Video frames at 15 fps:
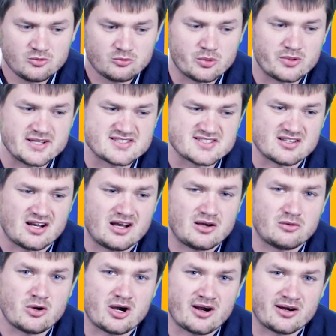
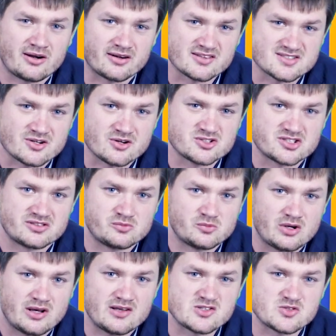what our excursion
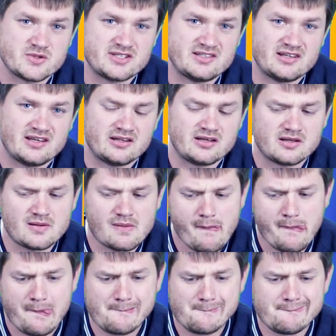was, we did
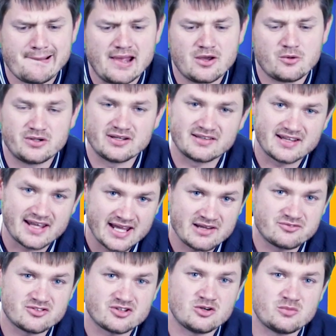
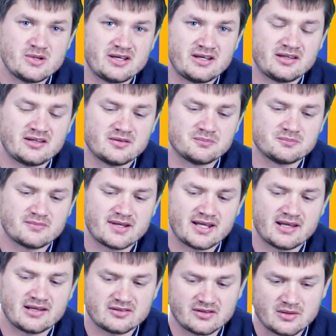cave tubing
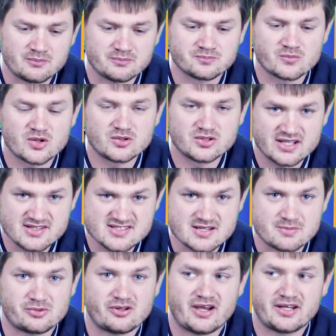and we did
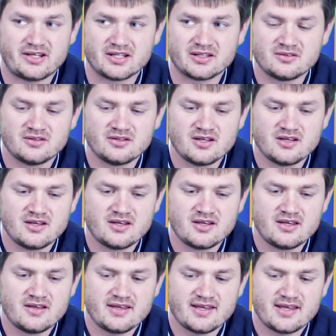zip lining.
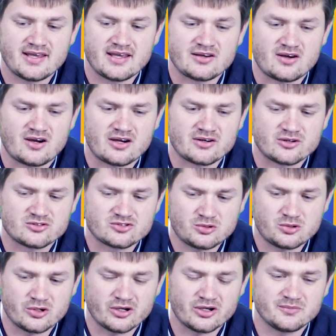And on our
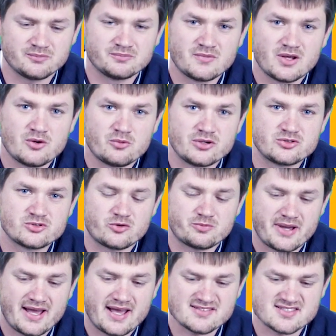tour, we drove
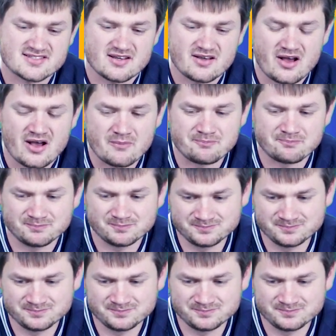past a